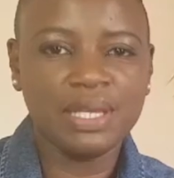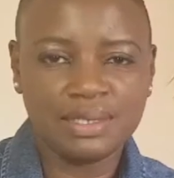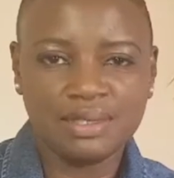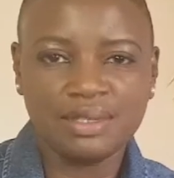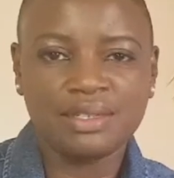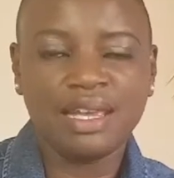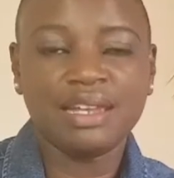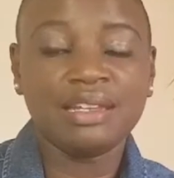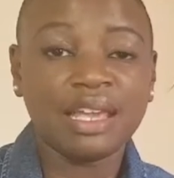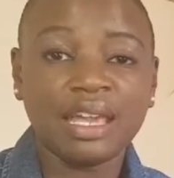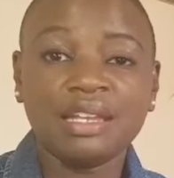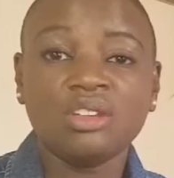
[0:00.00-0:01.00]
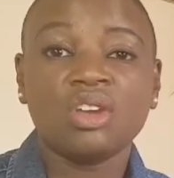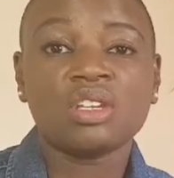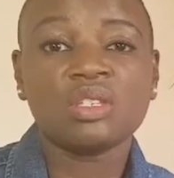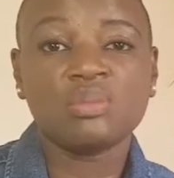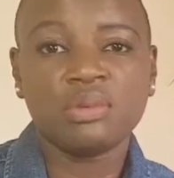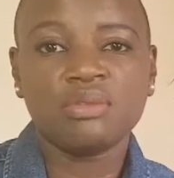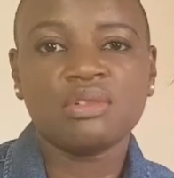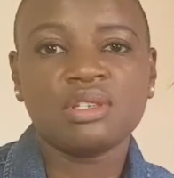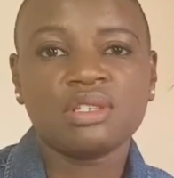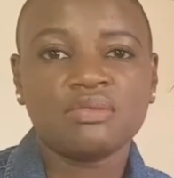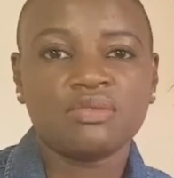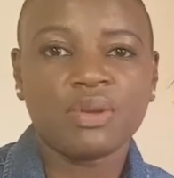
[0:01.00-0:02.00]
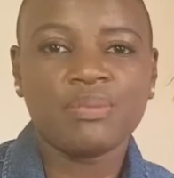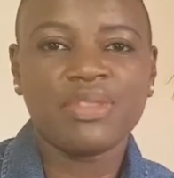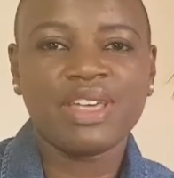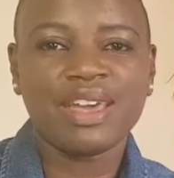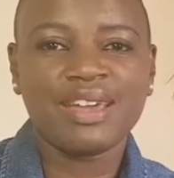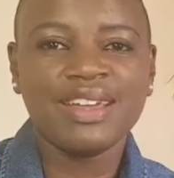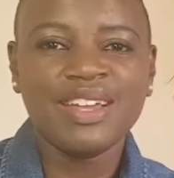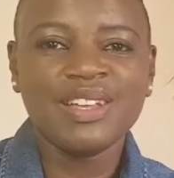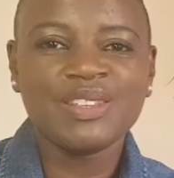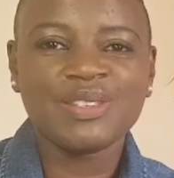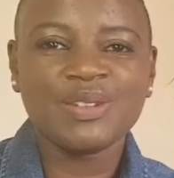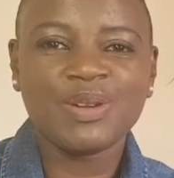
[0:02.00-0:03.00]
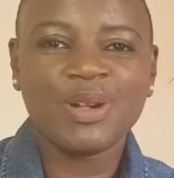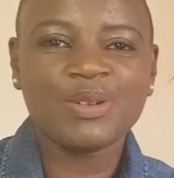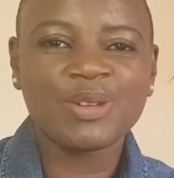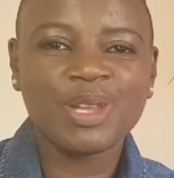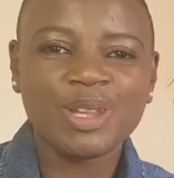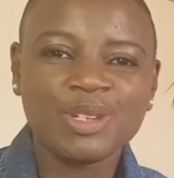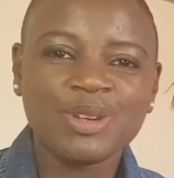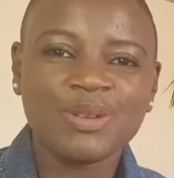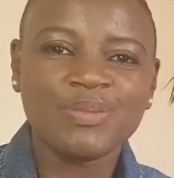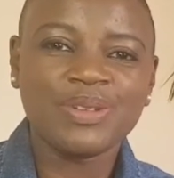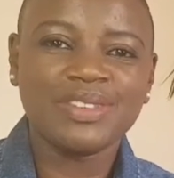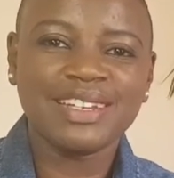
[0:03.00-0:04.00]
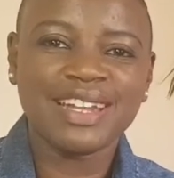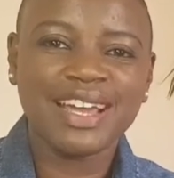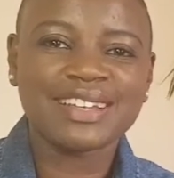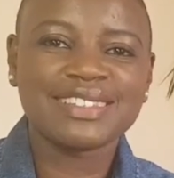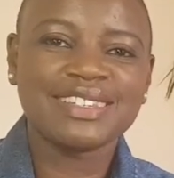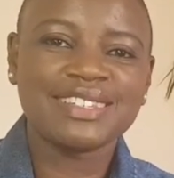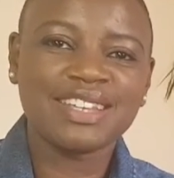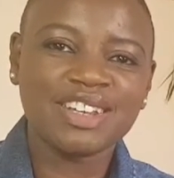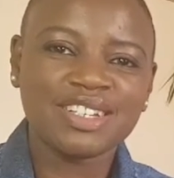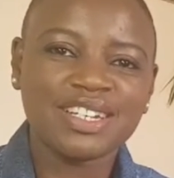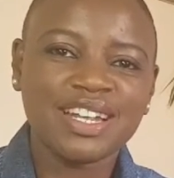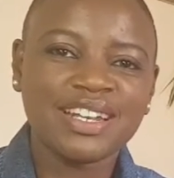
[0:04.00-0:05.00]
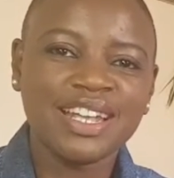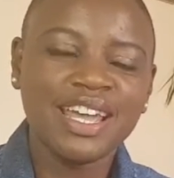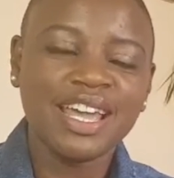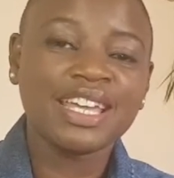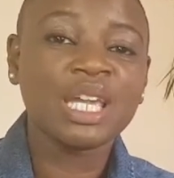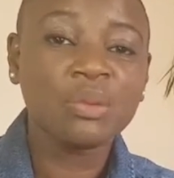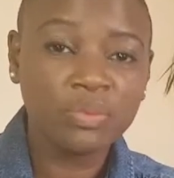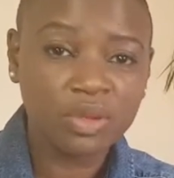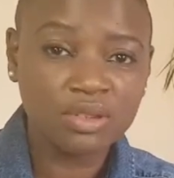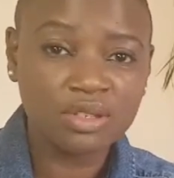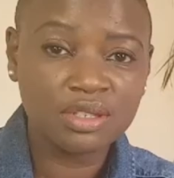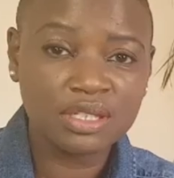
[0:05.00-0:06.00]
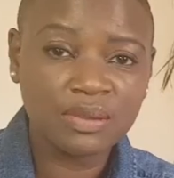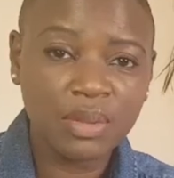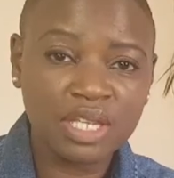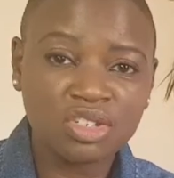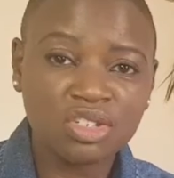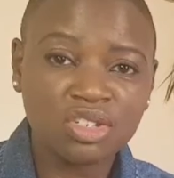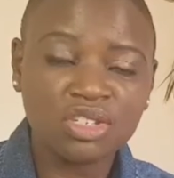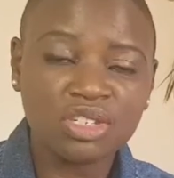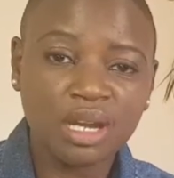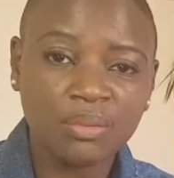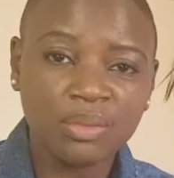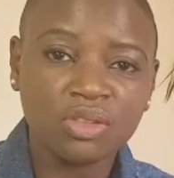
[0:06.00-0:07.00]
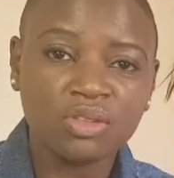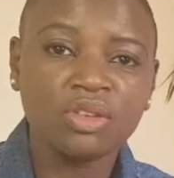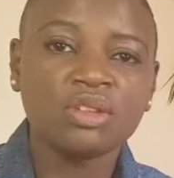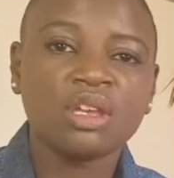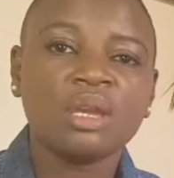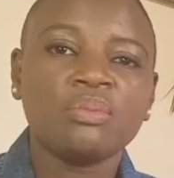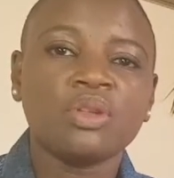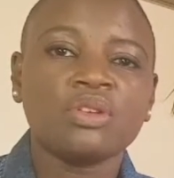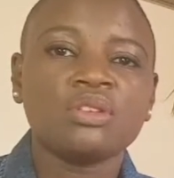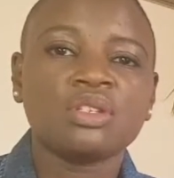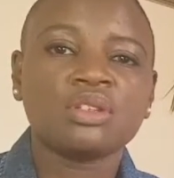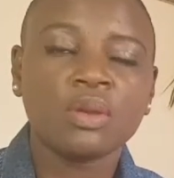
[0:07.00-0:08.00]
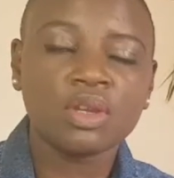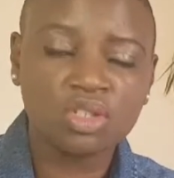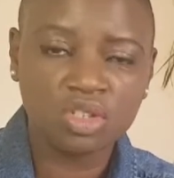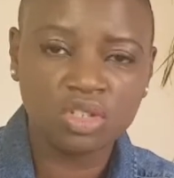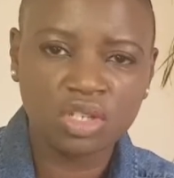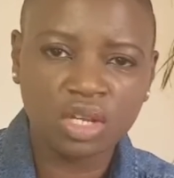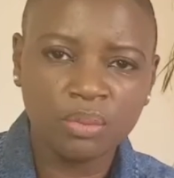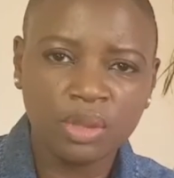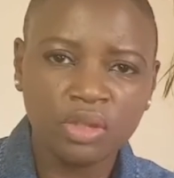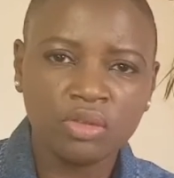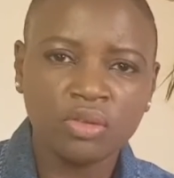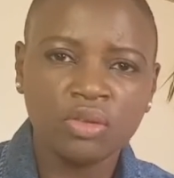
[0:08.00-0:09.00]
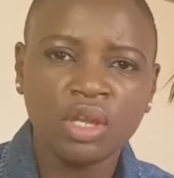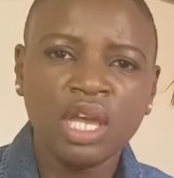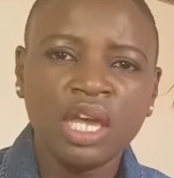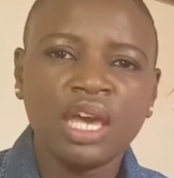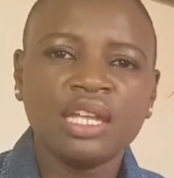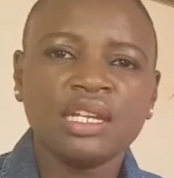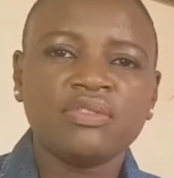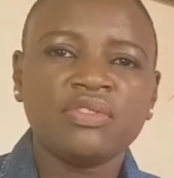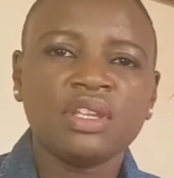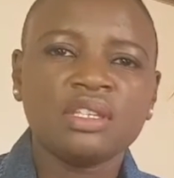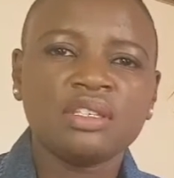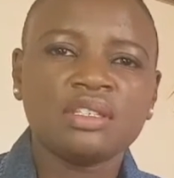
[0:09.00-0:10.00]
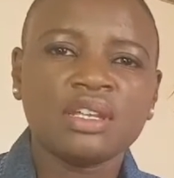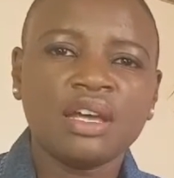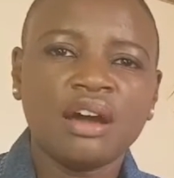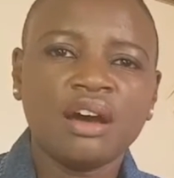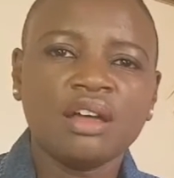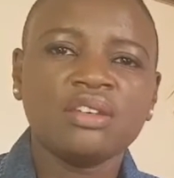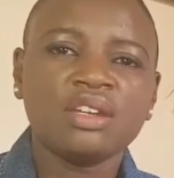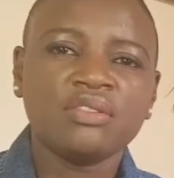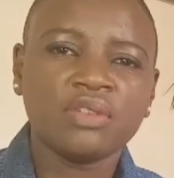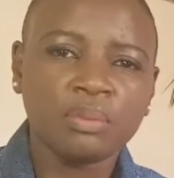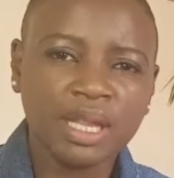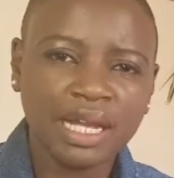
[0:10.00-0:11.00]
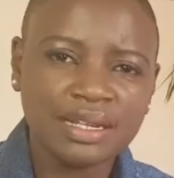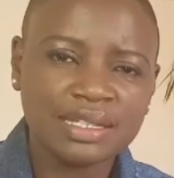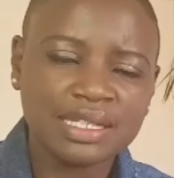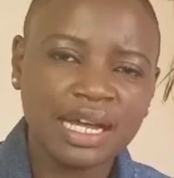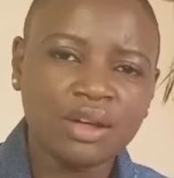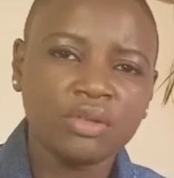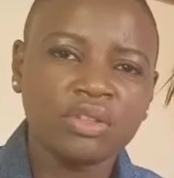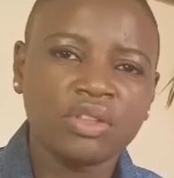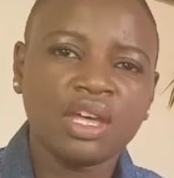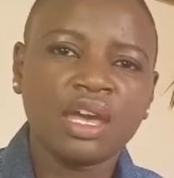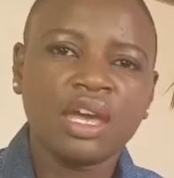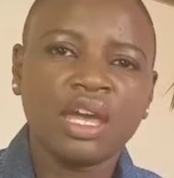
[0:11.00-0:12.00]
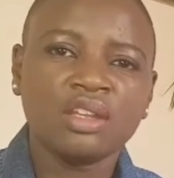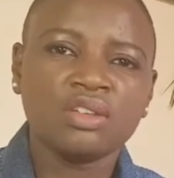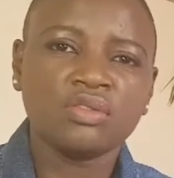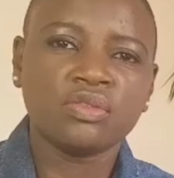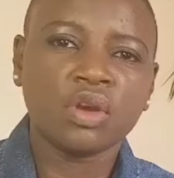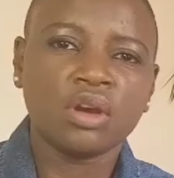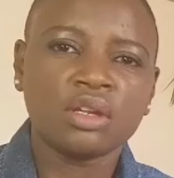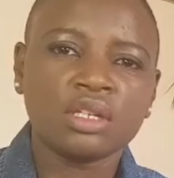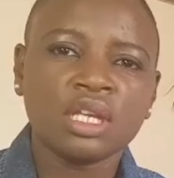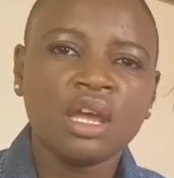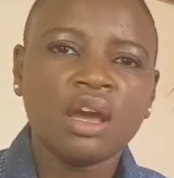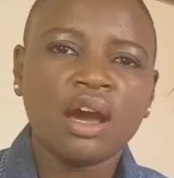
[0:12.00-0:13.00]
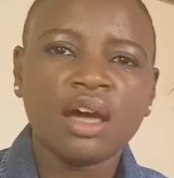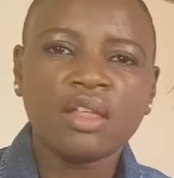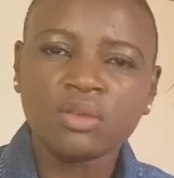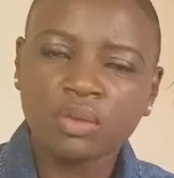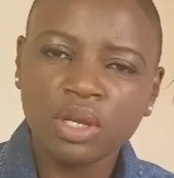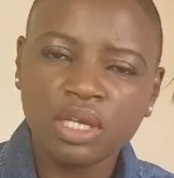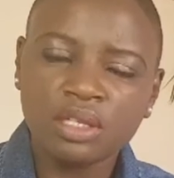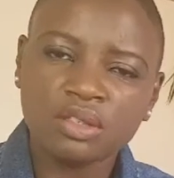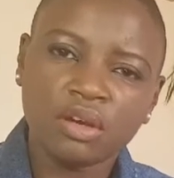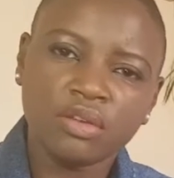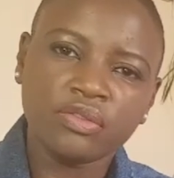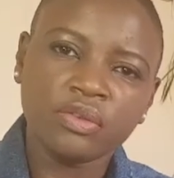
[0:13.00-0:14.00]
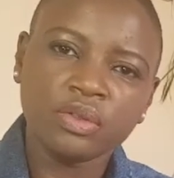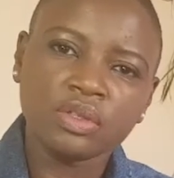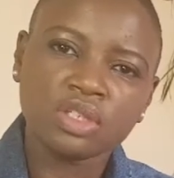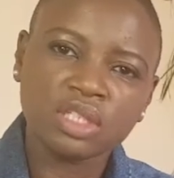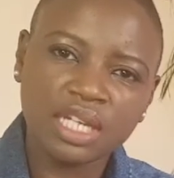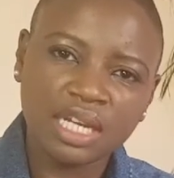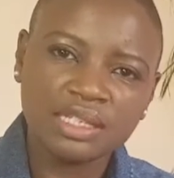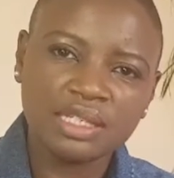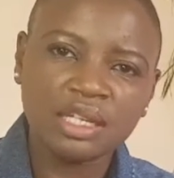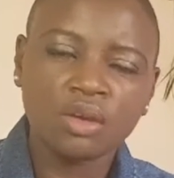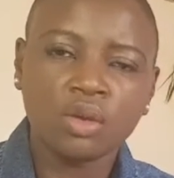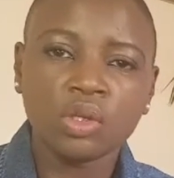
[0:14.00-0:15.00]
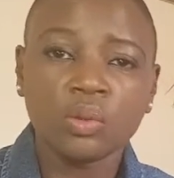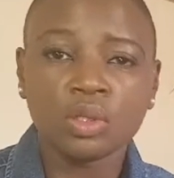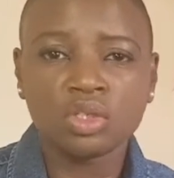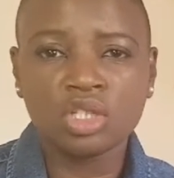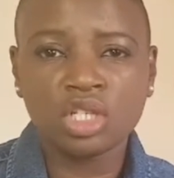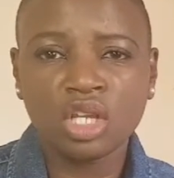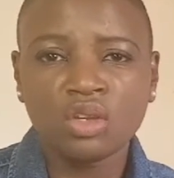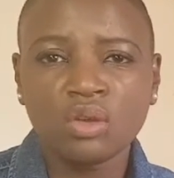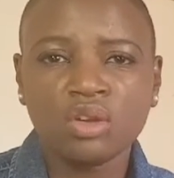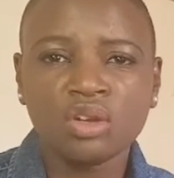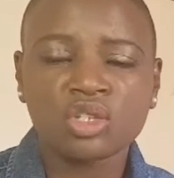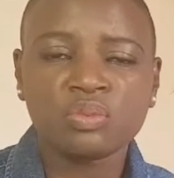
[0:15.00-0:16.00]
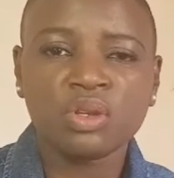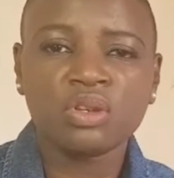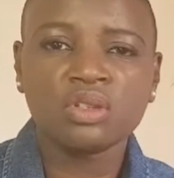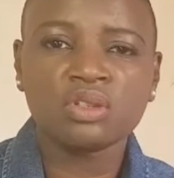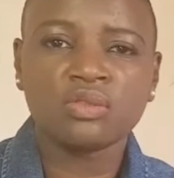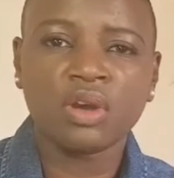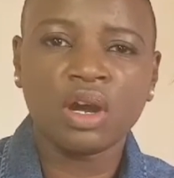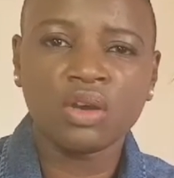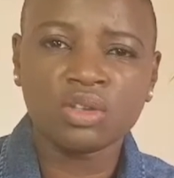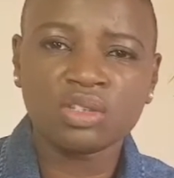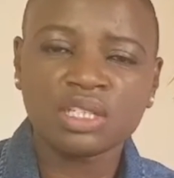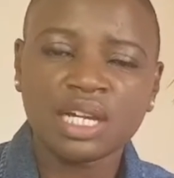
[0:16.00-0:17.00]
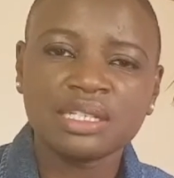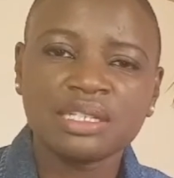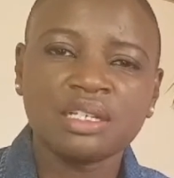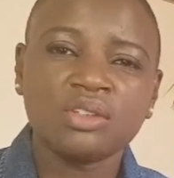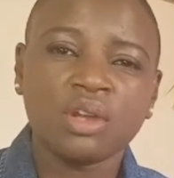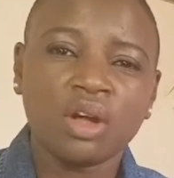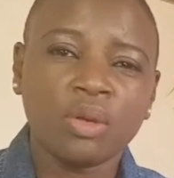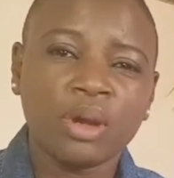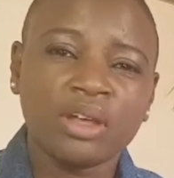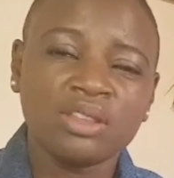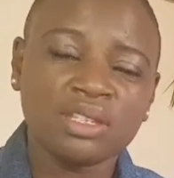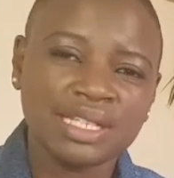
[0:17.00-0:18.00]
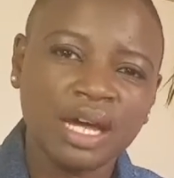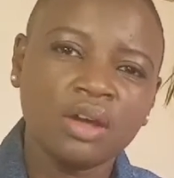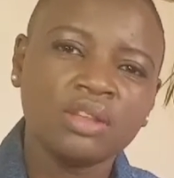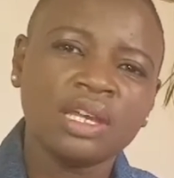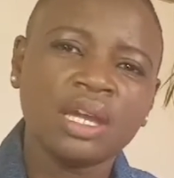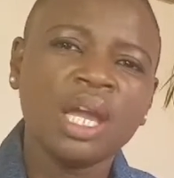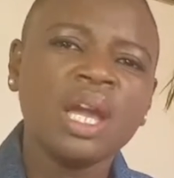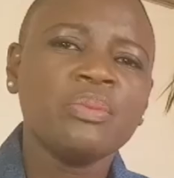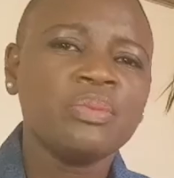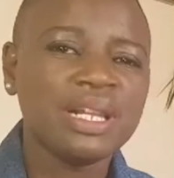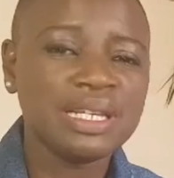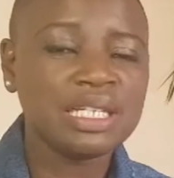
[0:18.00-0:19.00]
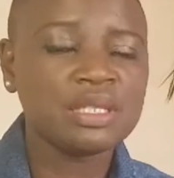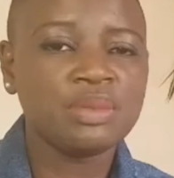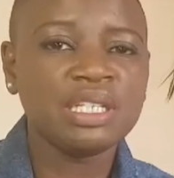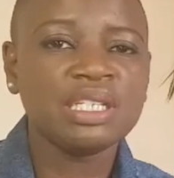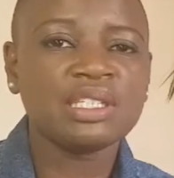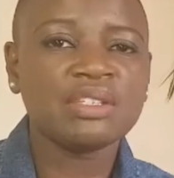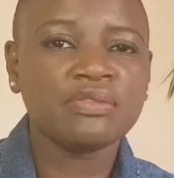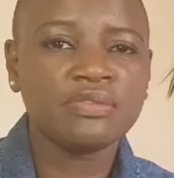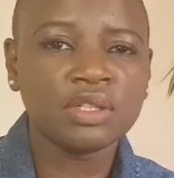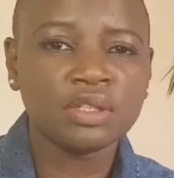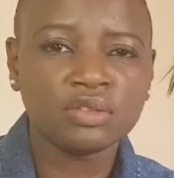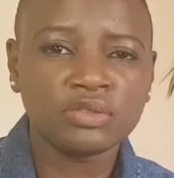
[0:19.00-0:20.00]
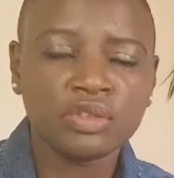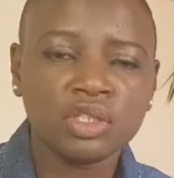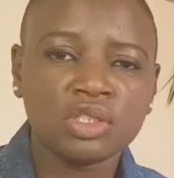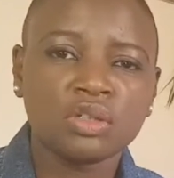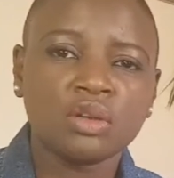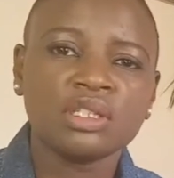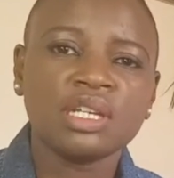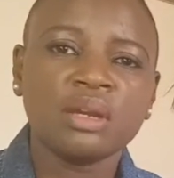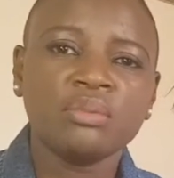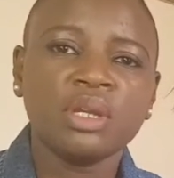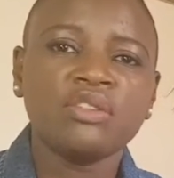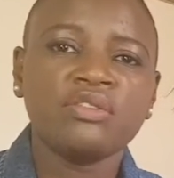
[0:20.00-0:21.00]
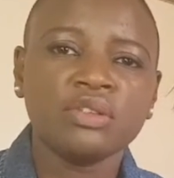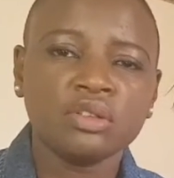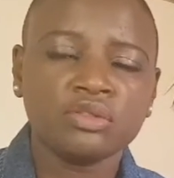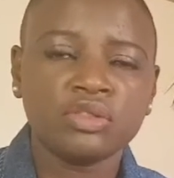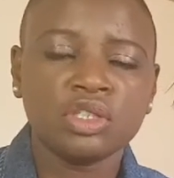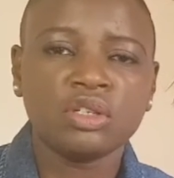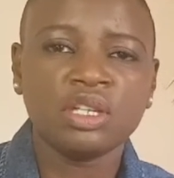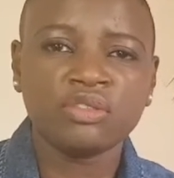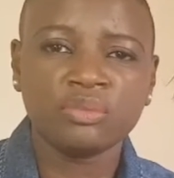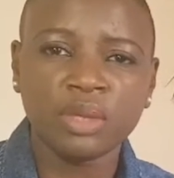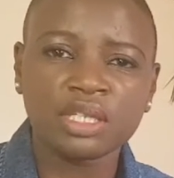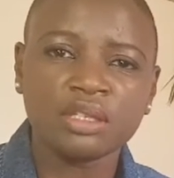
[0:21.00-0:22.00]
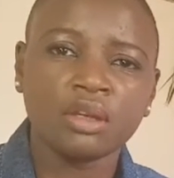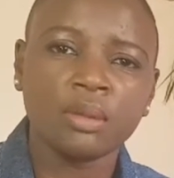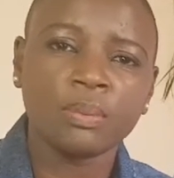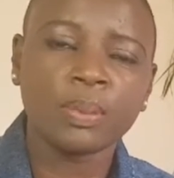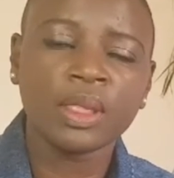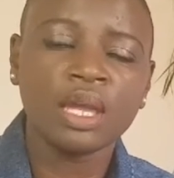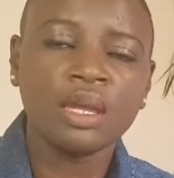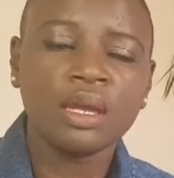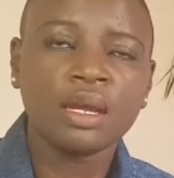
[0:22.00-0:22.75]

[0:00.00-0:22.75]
business and gain your experience from there. So I'll catch you up on the next session. Keep those messages coming through, keep those questions coming through, and if there's other event planners out there and you've got other ways of starting, or you want to share your own experience of how you started to help others out there, please feel free to contact me, feel free to leave